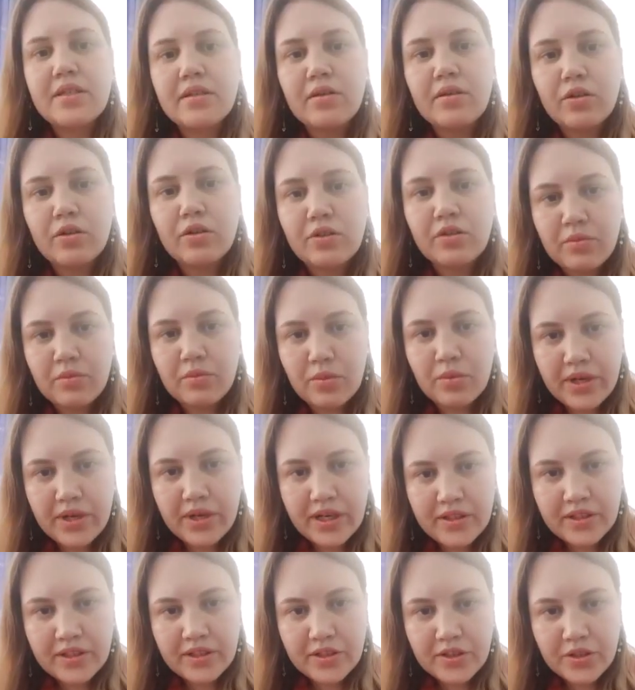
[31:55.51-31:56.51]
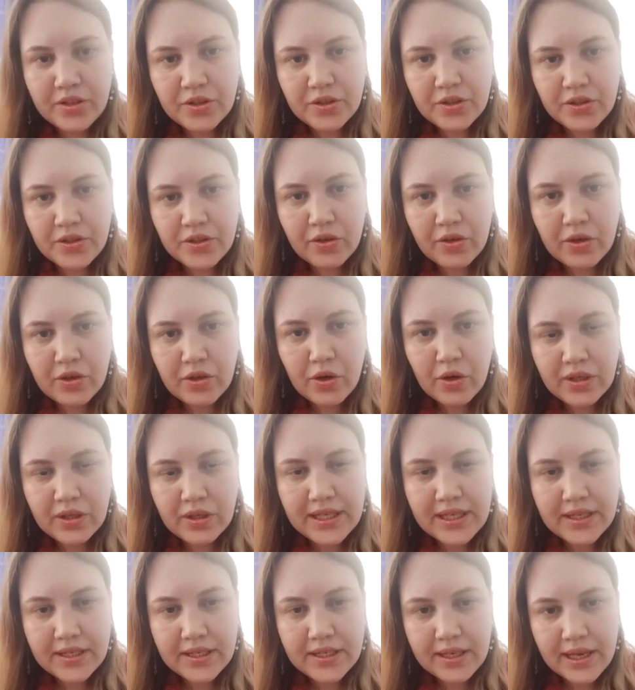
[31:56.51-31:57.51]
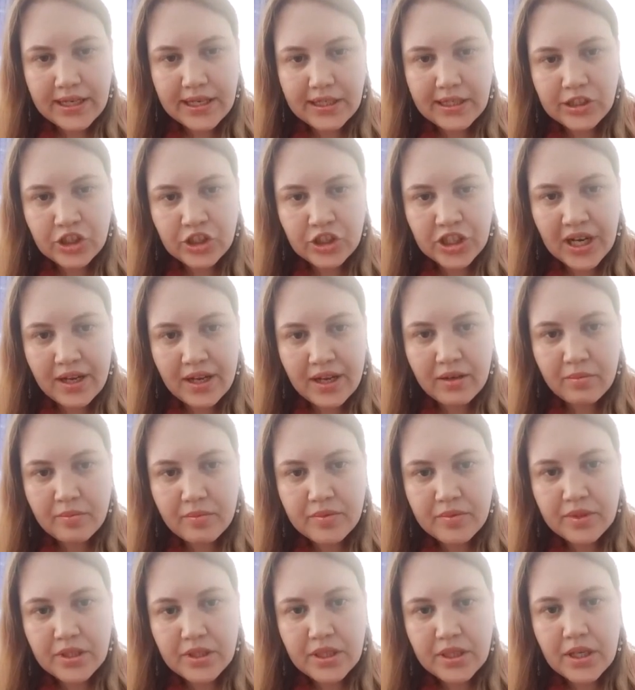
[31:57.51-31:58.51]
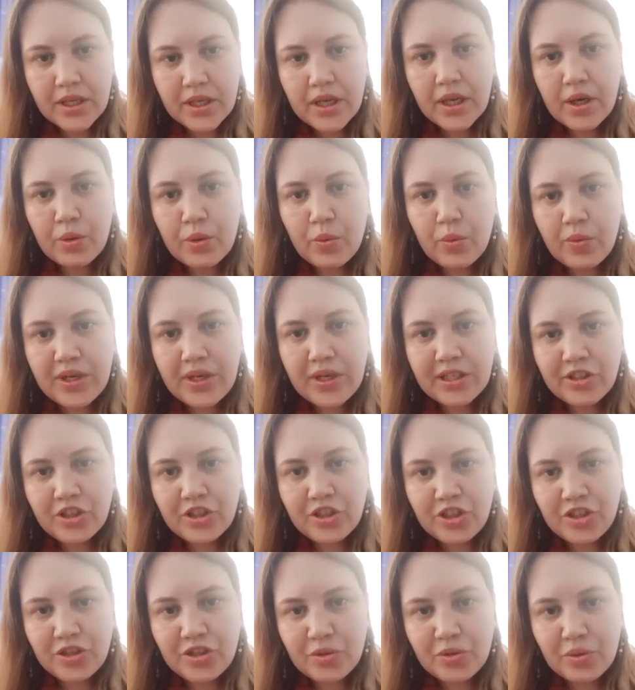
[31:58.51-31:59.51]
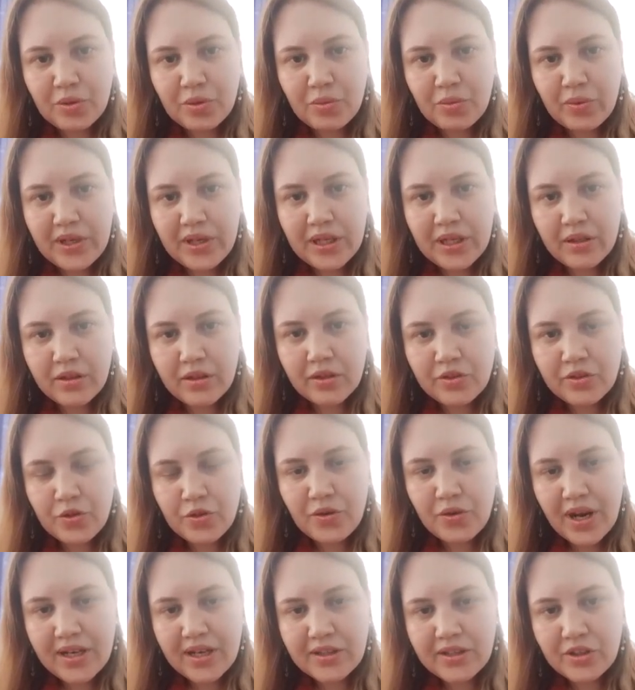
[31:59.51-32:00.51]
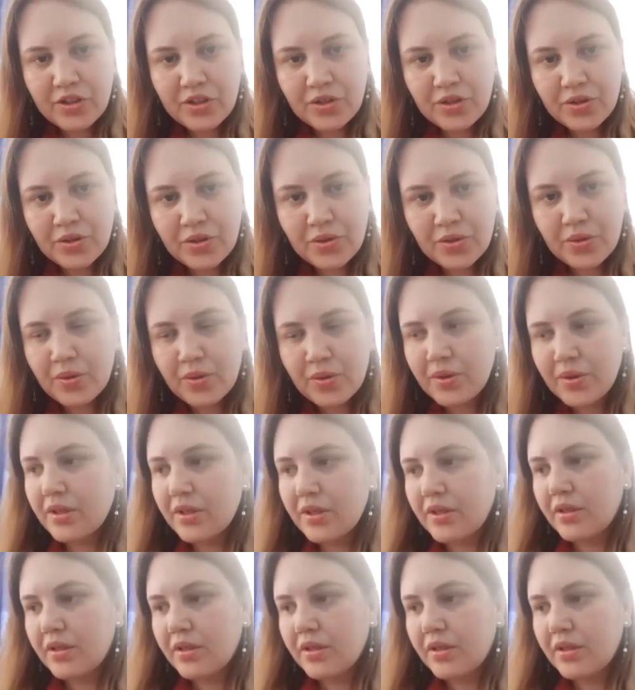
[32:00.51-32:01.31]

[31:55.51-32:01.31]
on the word to your colleague, Asia, which you will try to